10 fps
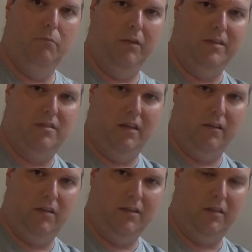please
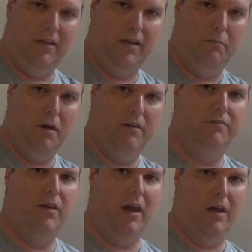click the link
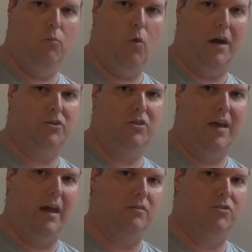above and watch
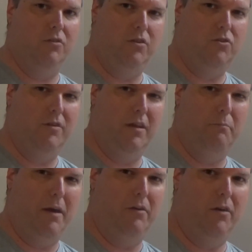that so that you get a
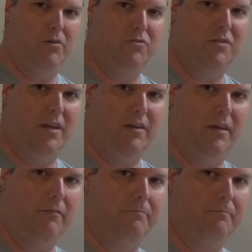better understanding.